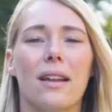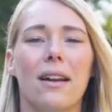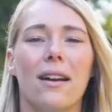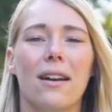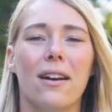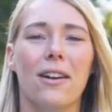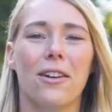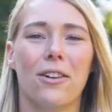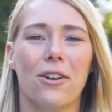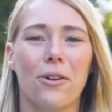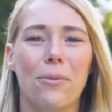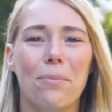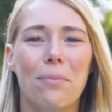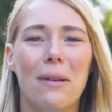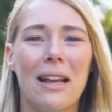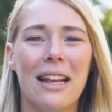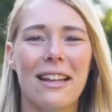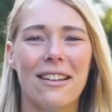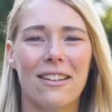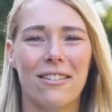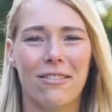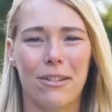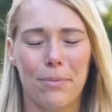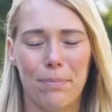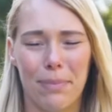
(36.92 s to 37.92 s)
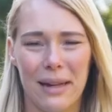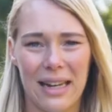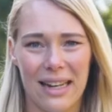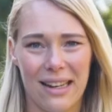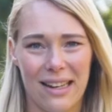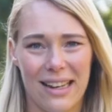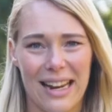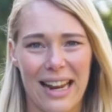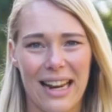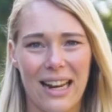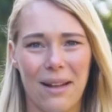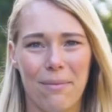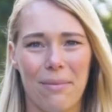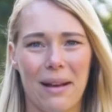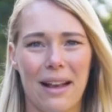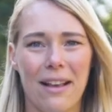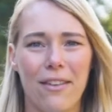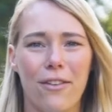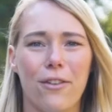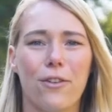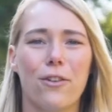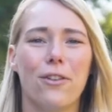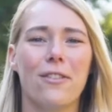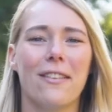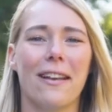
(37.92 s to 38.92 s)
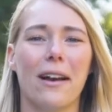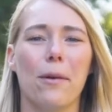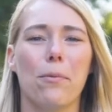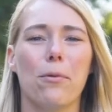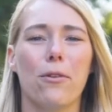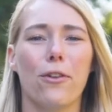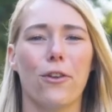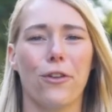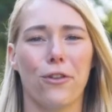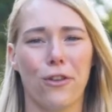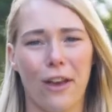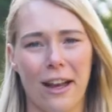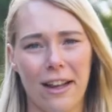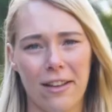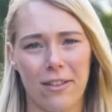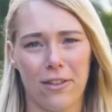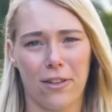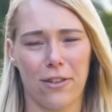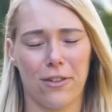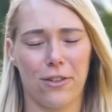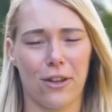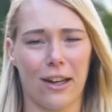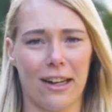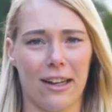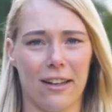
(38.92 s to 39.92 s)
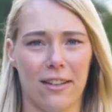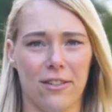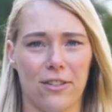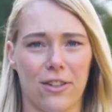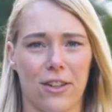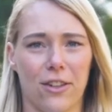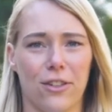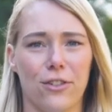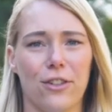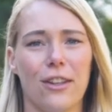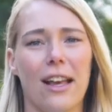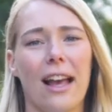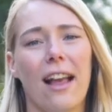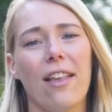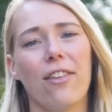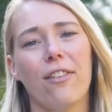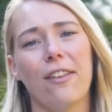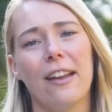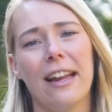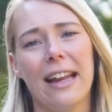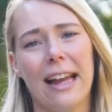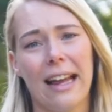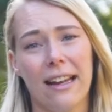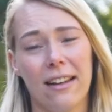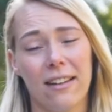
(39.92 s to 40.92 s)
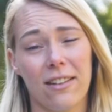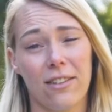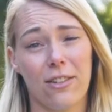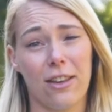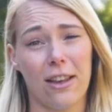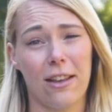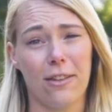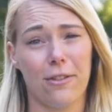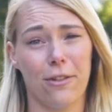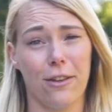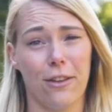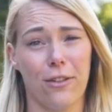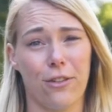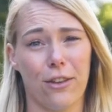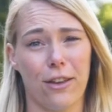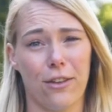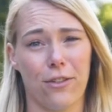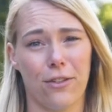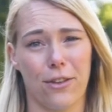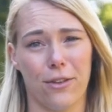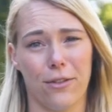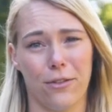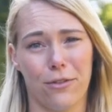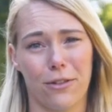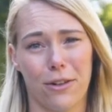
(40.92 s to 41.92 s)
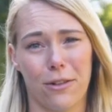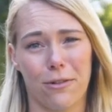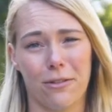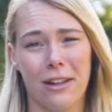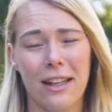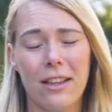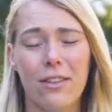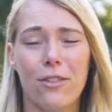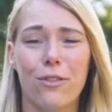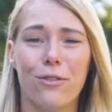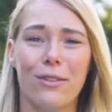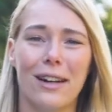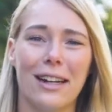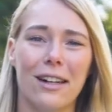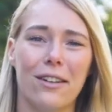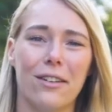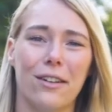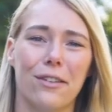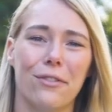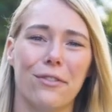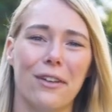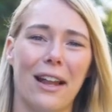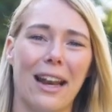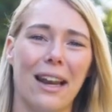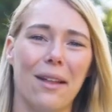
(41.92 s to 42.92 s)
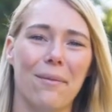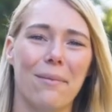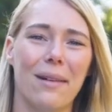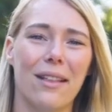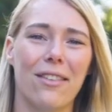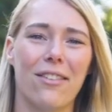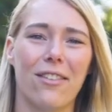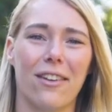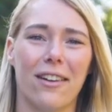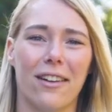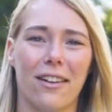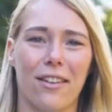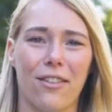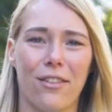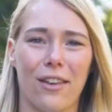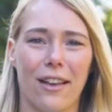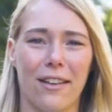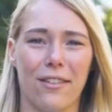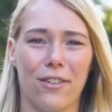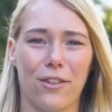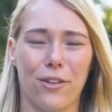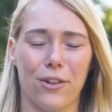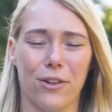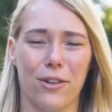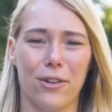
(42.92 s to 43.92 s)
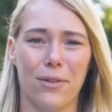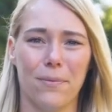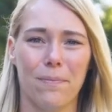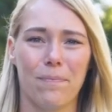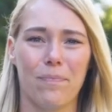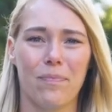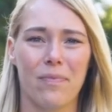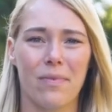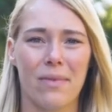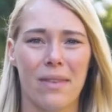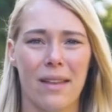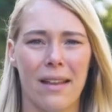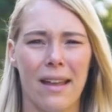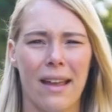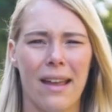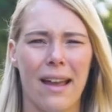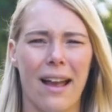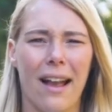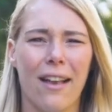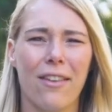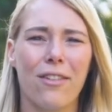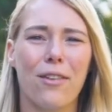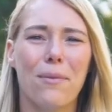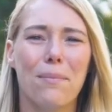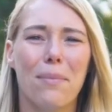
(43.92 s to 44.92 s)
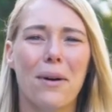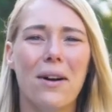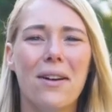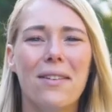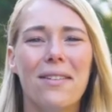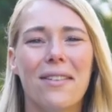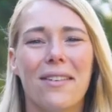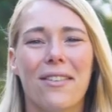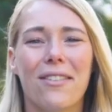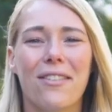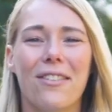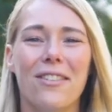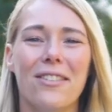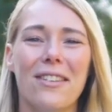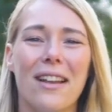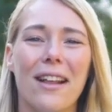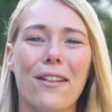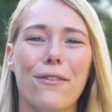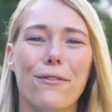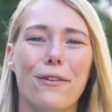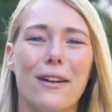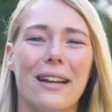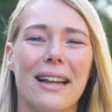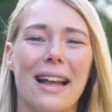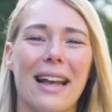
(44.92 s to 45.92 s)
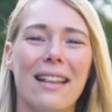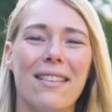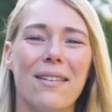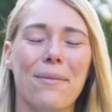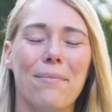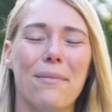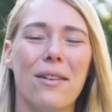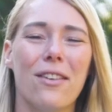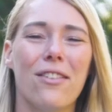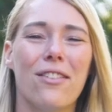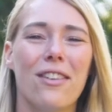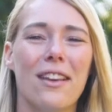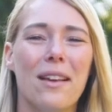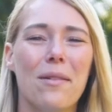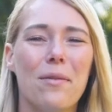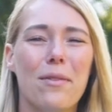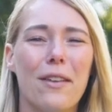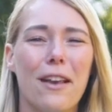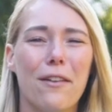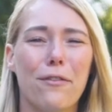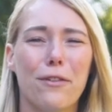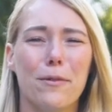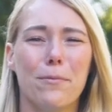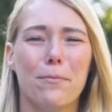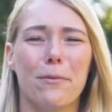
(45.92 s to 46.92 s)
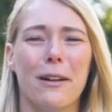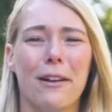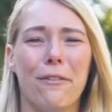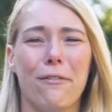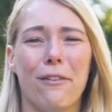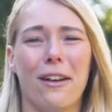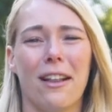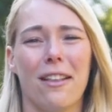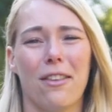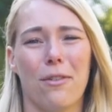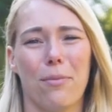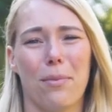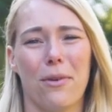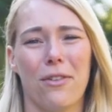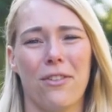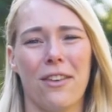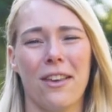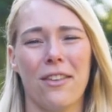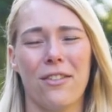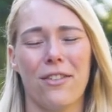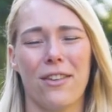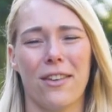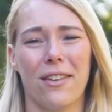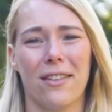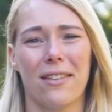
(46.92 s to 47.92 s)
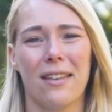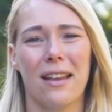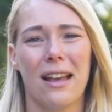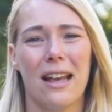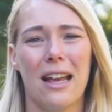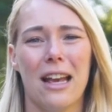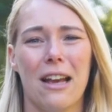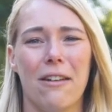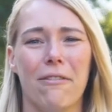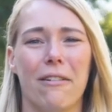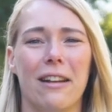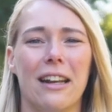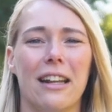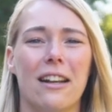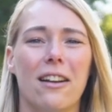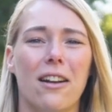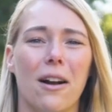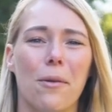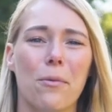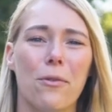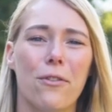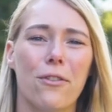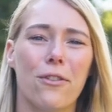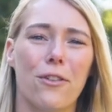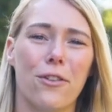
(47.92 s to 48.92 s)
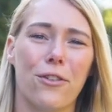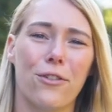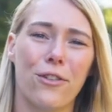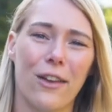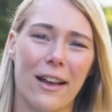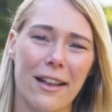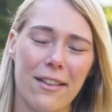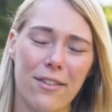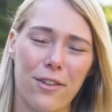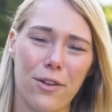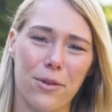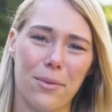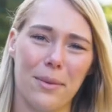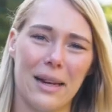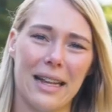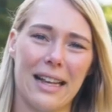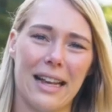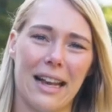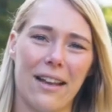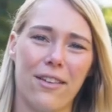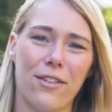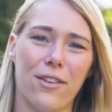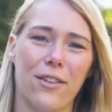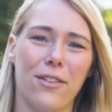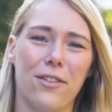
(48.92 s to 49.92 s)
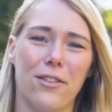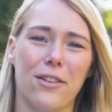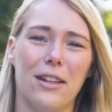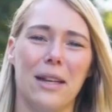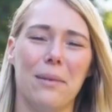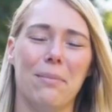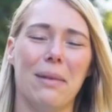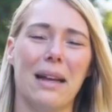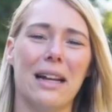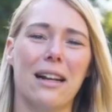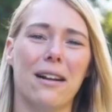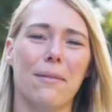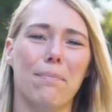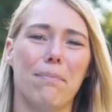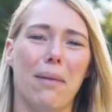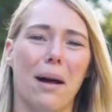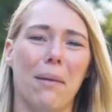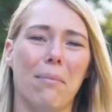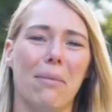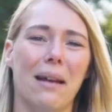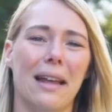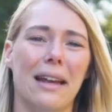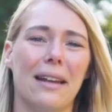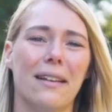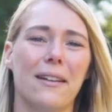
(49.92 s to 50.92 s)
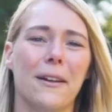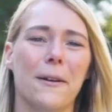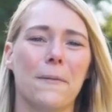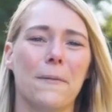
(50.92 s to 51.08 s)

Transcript: A complete European database could help societal challenges as the energy transition for which rare earth elements are essential. As a bonus, do not forget that museums have a privileged position when it comes to science communication to the bigger public.